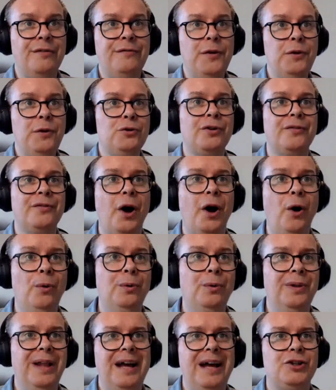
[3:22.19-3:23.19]
future of the
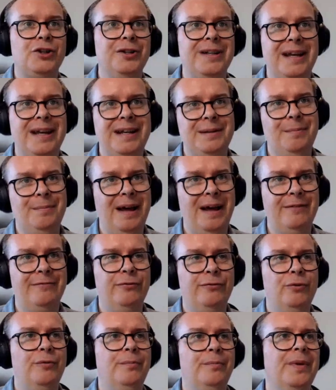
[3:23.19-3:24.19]
whole Azure data
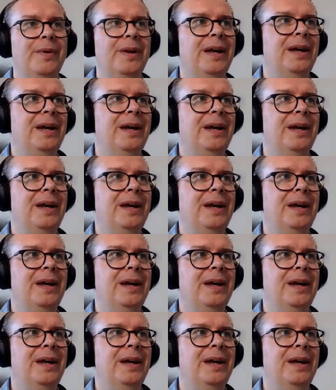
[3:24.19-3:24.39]
platform.